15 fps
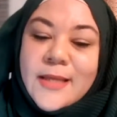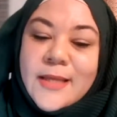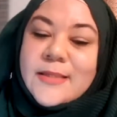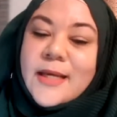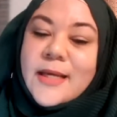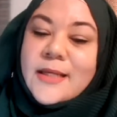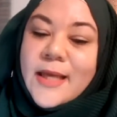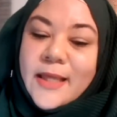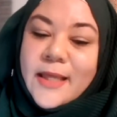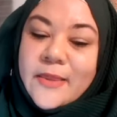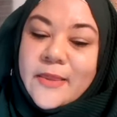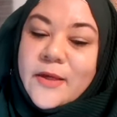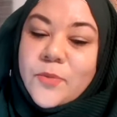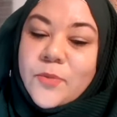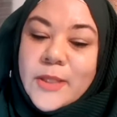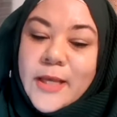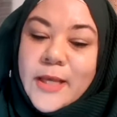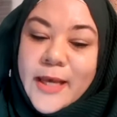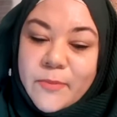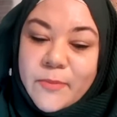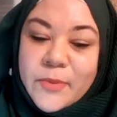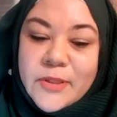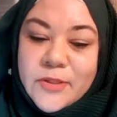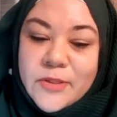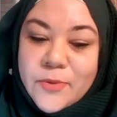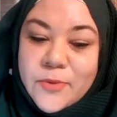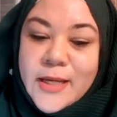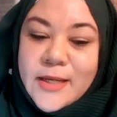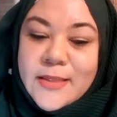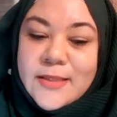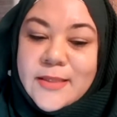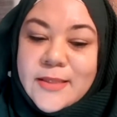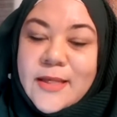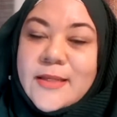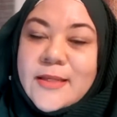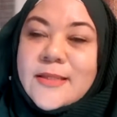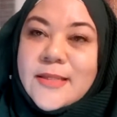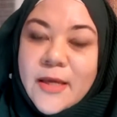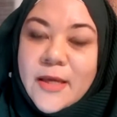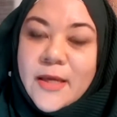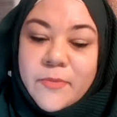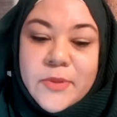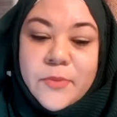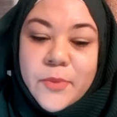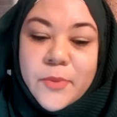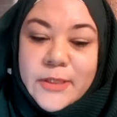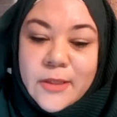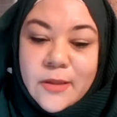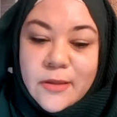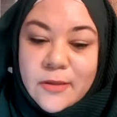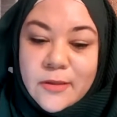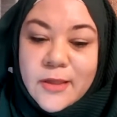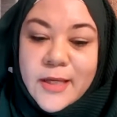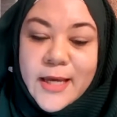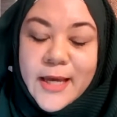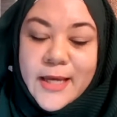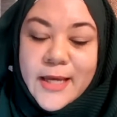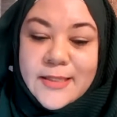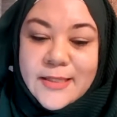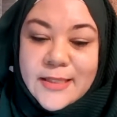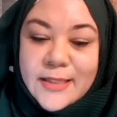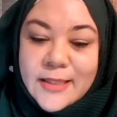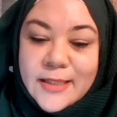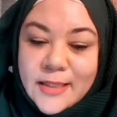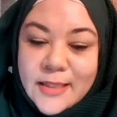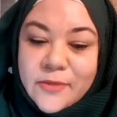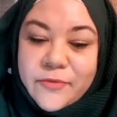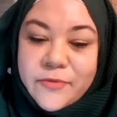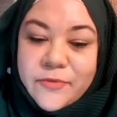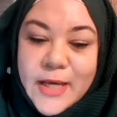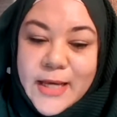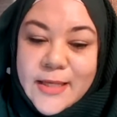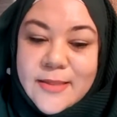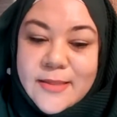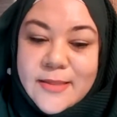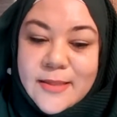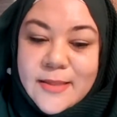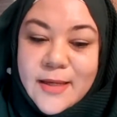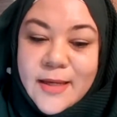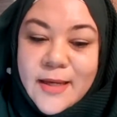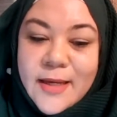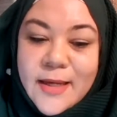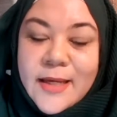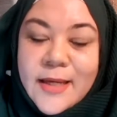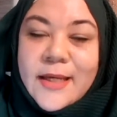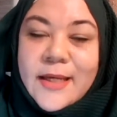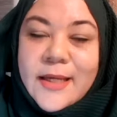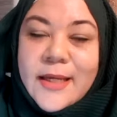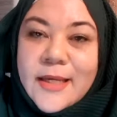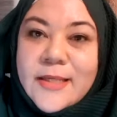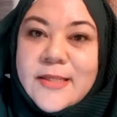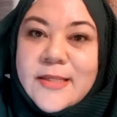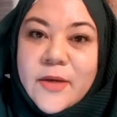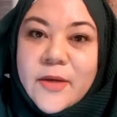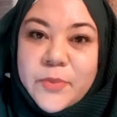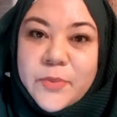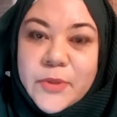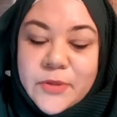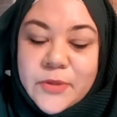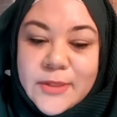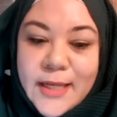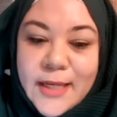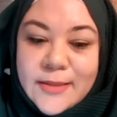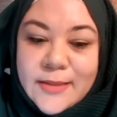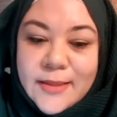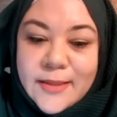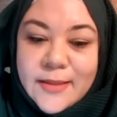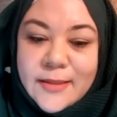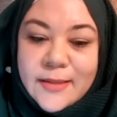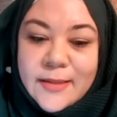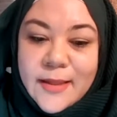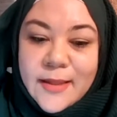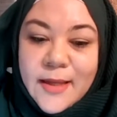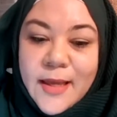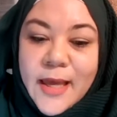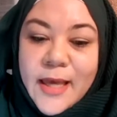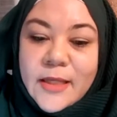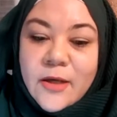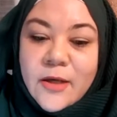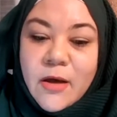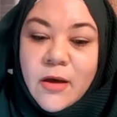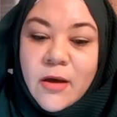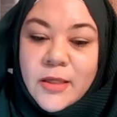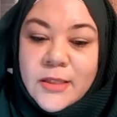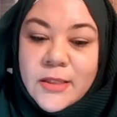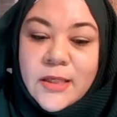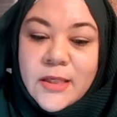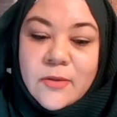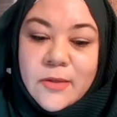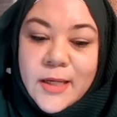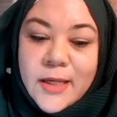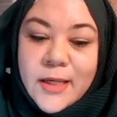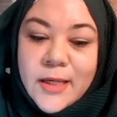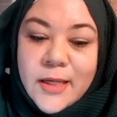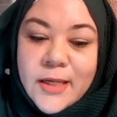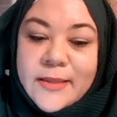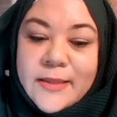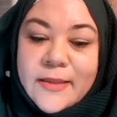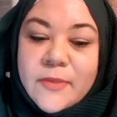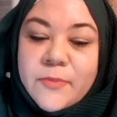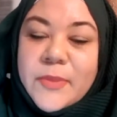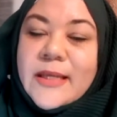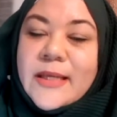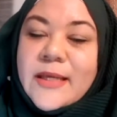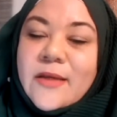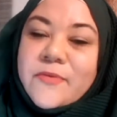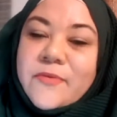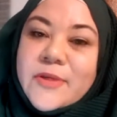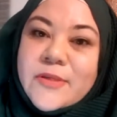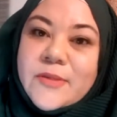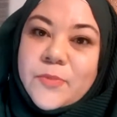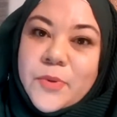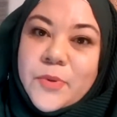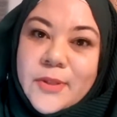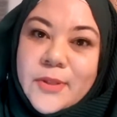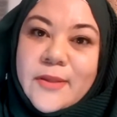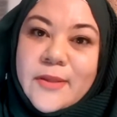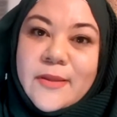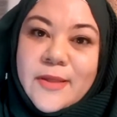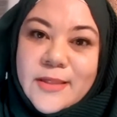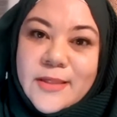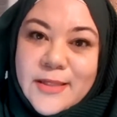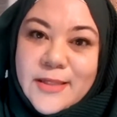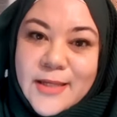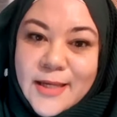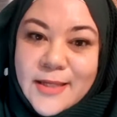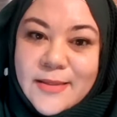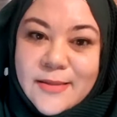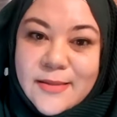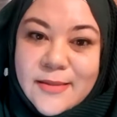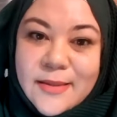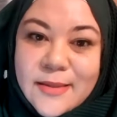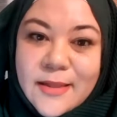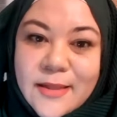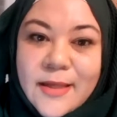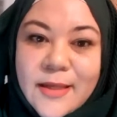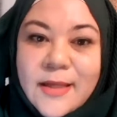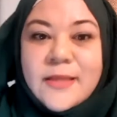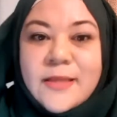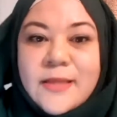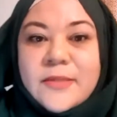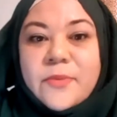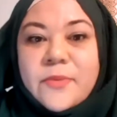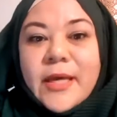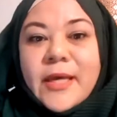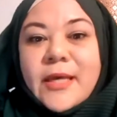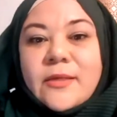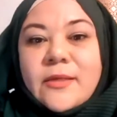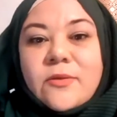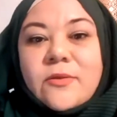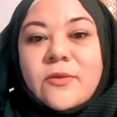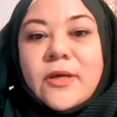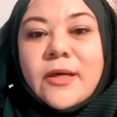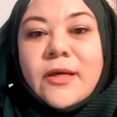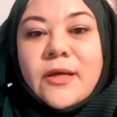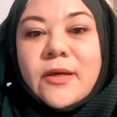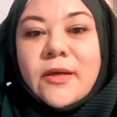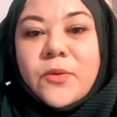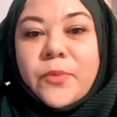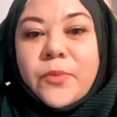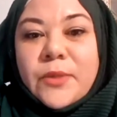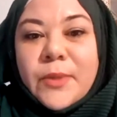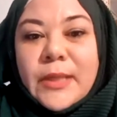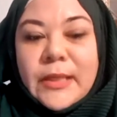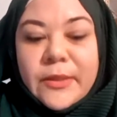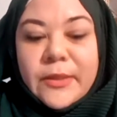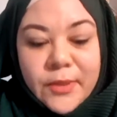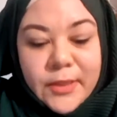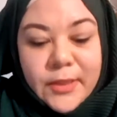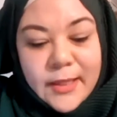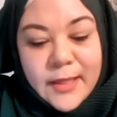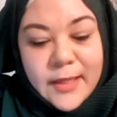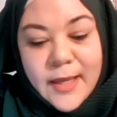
Say nothing will happen to us except what Allah has decreed for us. He is our protector, and on Allah let the believers put their trust. Subhanallah, when we look